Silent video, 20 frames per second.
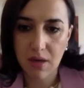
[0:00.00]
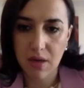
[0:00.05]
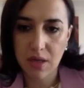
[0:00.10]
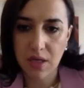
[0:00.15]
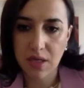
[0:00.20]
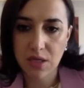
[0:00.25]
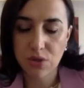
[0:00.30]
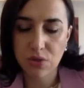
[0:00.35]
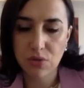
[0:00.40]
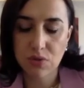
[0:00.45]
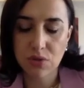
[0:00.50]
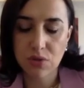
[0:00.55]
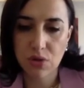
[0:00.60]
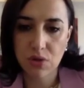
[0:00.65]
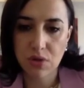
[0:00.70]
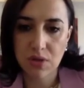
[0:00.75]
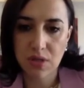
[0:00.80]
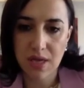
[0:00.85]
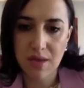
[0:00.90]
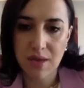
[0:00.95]
issues,
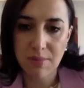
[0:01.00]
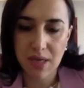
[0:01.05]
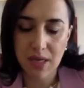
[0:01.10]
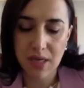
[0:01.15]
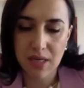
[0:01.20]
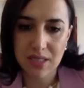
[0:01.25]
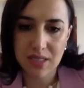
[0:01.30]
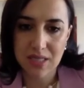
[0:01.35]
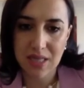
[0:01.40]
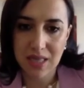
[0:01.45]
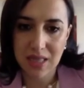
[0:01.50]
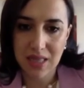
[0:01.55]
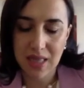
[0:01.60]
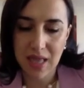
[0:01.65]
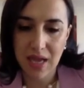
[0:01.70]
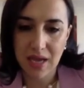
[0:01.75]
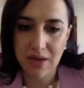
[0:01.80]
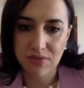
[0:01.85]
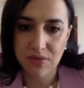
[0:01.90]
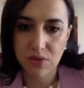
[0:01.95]
all the immigrants that
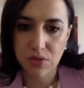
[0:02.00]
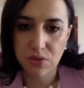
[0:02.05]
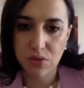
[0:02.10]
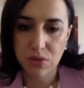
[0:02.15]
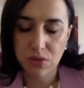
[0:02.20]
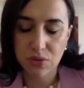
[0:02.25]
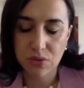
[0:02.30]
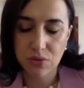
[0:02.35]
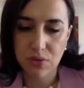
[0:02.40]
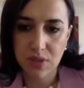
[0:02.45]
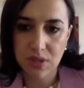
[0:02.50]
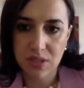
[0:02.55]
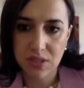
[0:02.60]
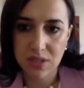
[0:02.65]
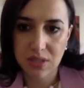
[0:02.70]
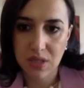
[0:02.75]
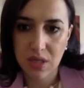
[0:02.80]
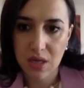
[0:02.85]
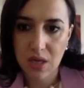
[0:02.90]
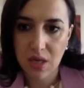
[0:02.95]
left due to this